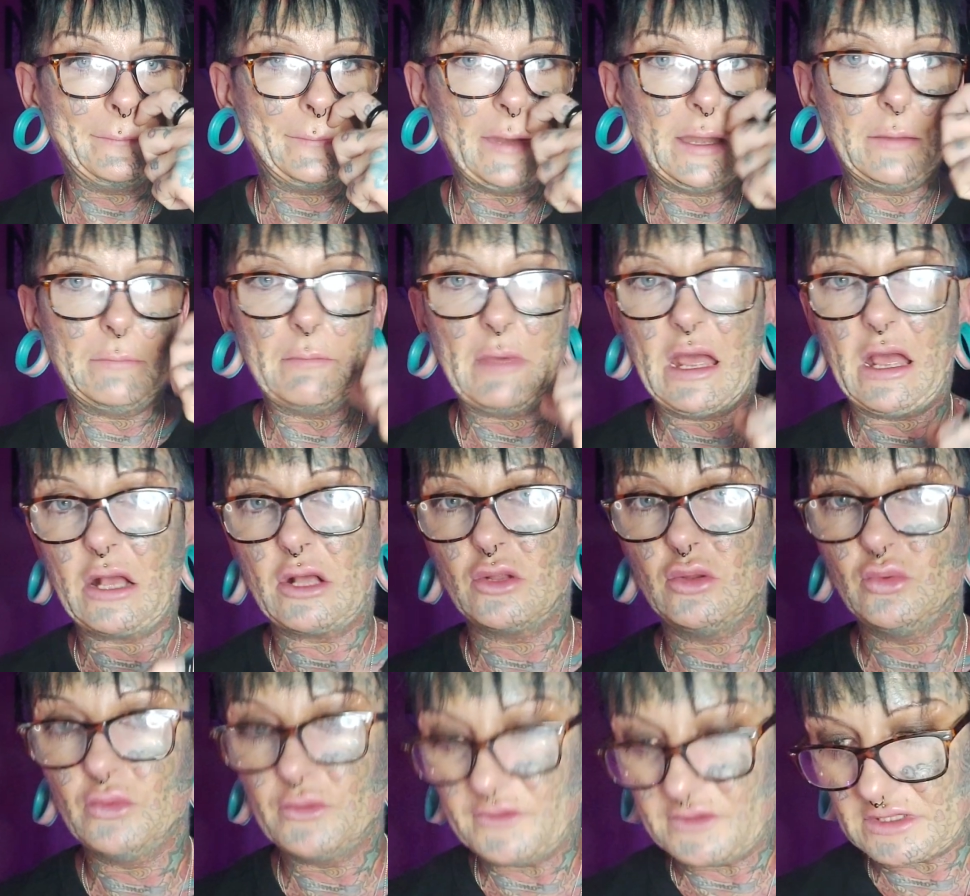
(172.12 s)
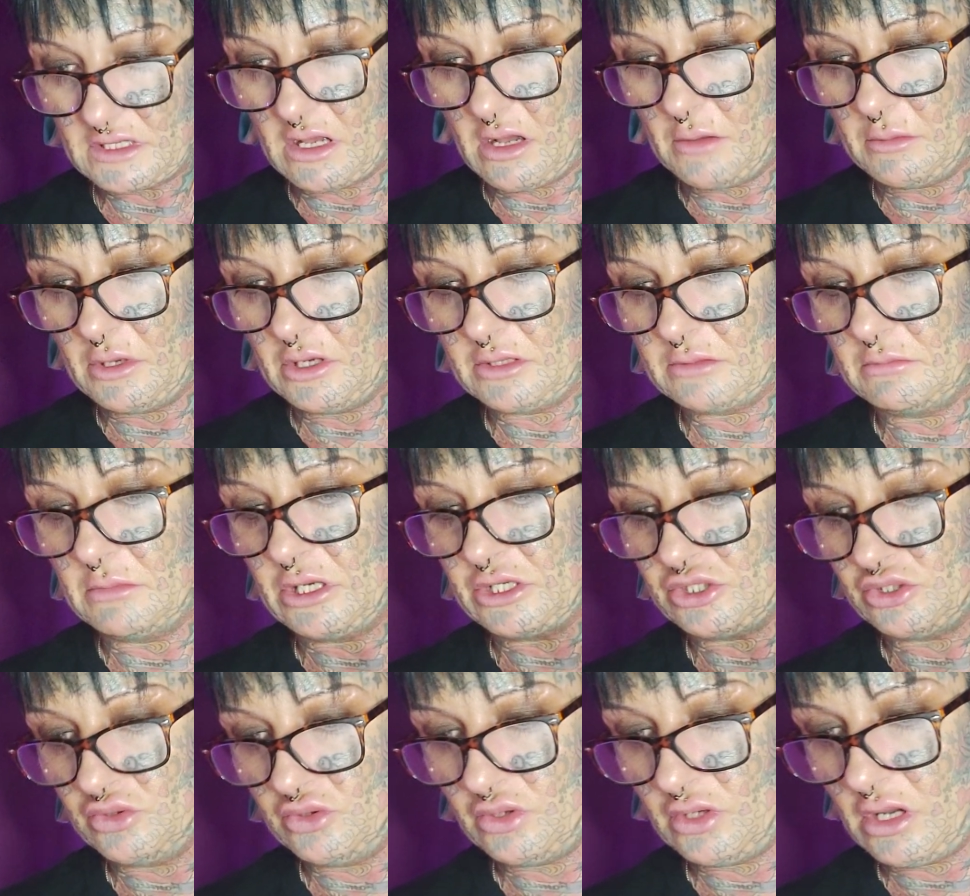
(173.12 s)
in my clothes cupboard, my
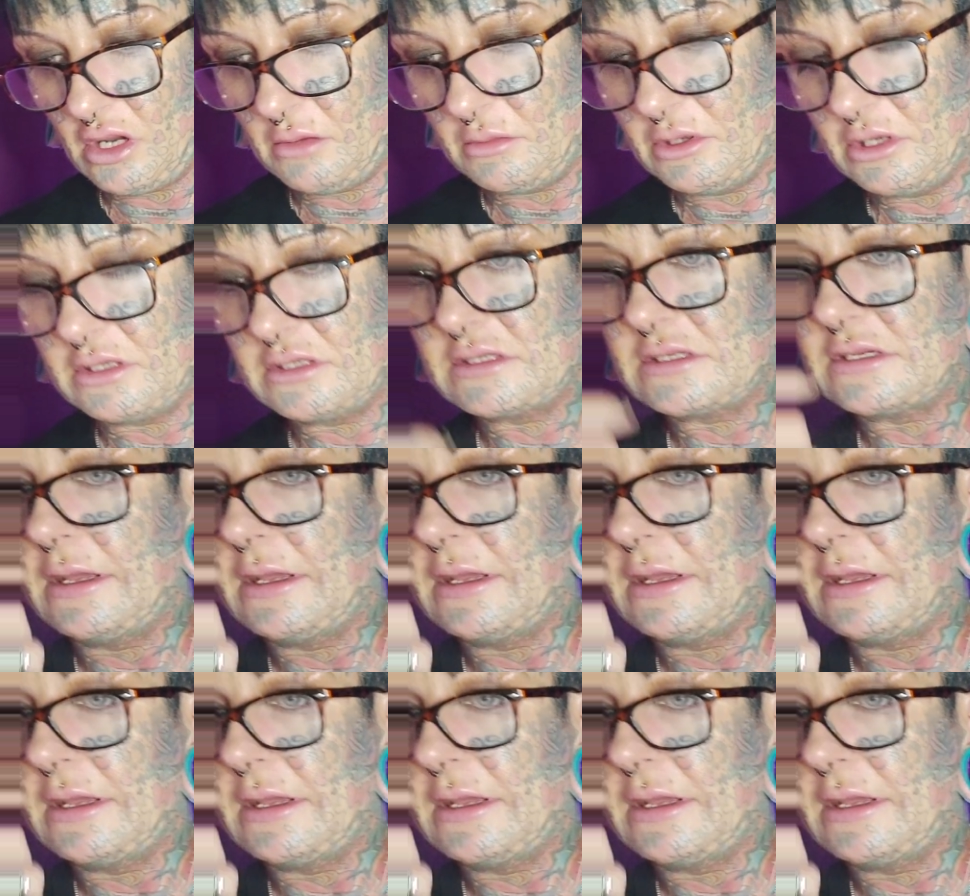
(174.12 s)
shoe cupboard.